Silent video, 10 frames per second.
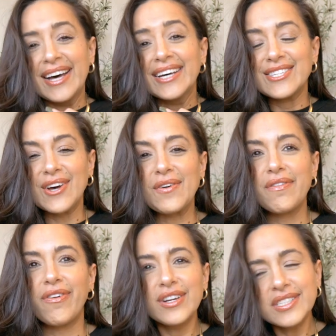
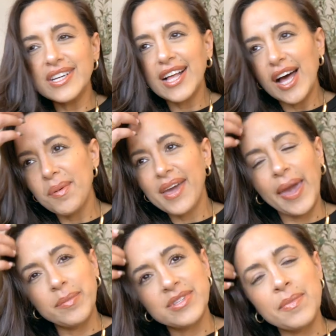So Varsity Club
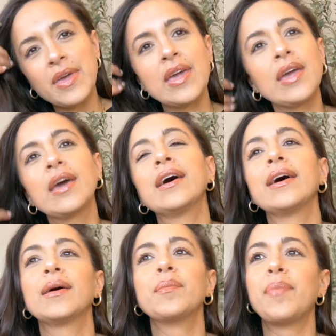came to me
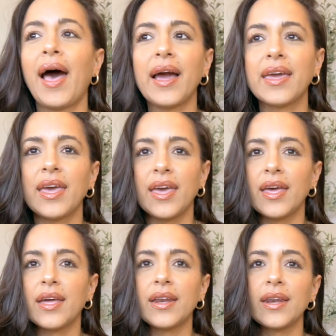back
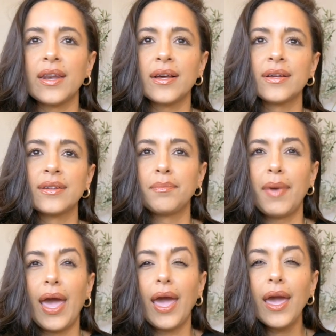in
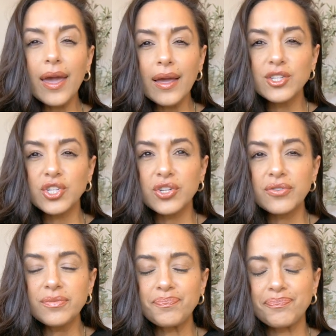May,
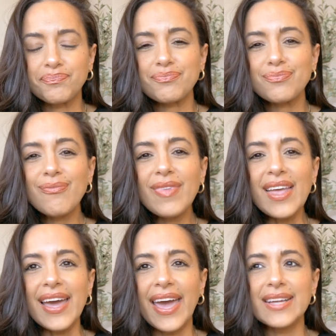June,
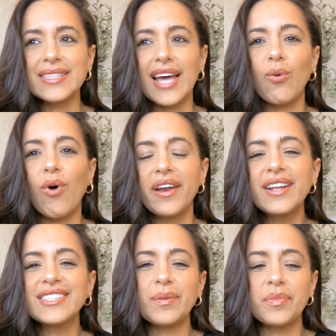and I
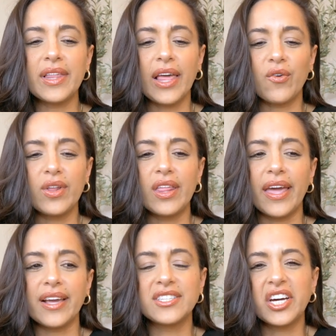wanted something like really
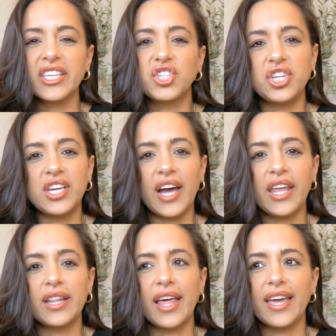like tongue-in-cheek,
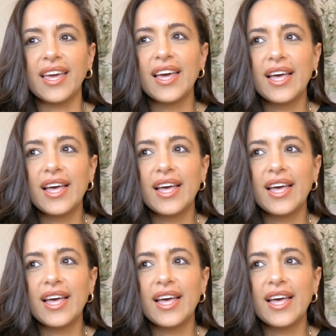kind of like